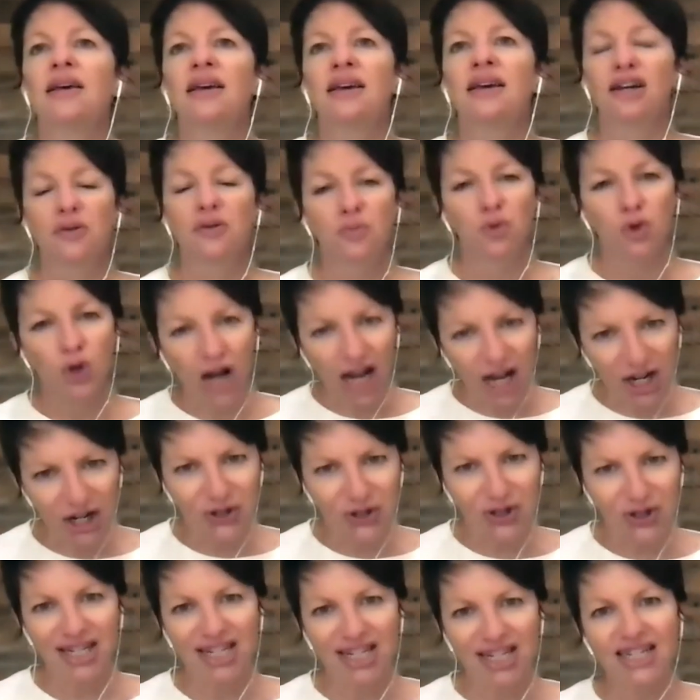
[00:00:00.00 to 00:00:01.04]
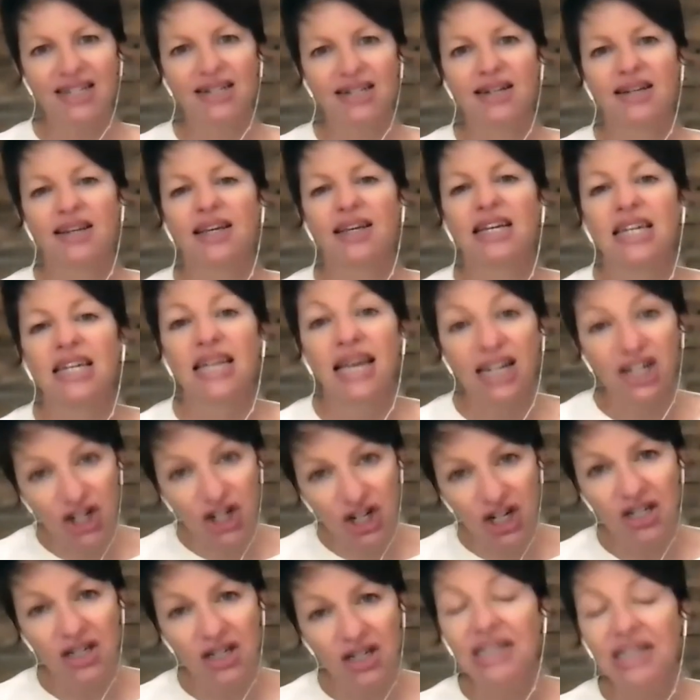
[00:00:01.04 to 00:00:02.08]
camaraderie and
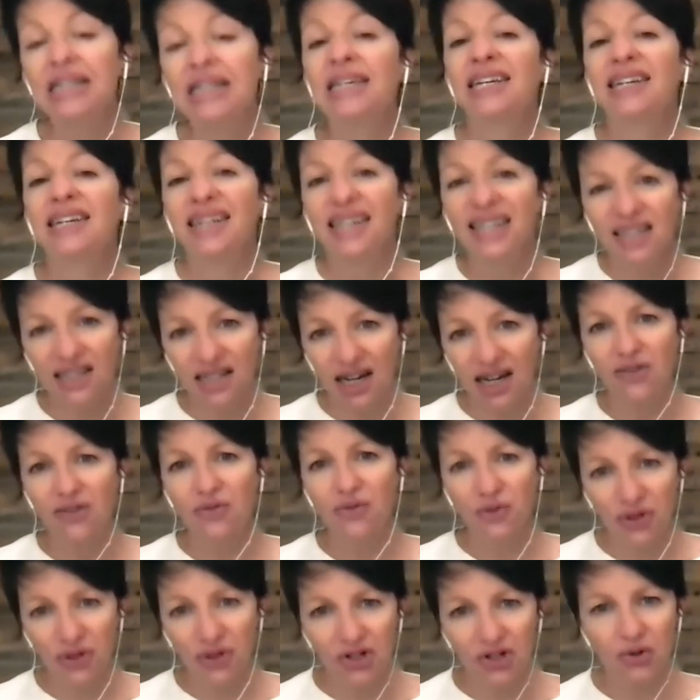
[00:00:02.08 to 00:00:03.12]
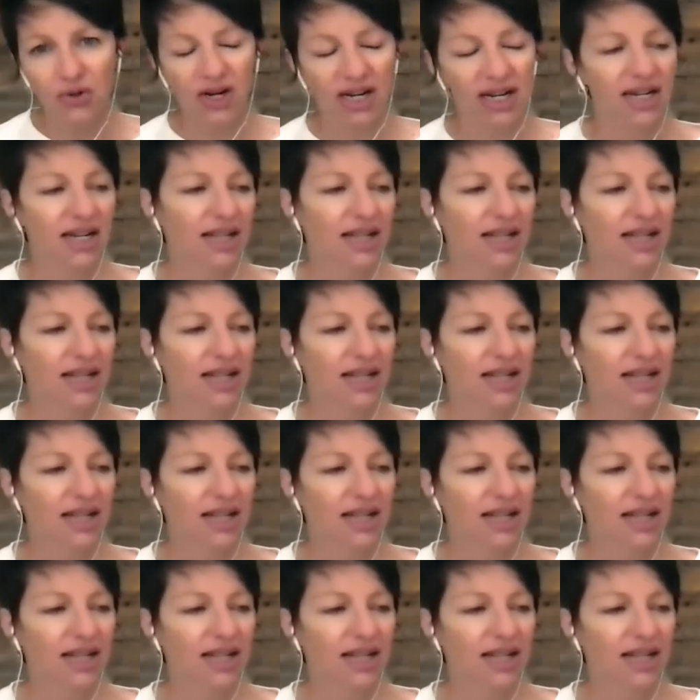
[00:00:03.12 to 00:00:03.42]
connection in conflict, right?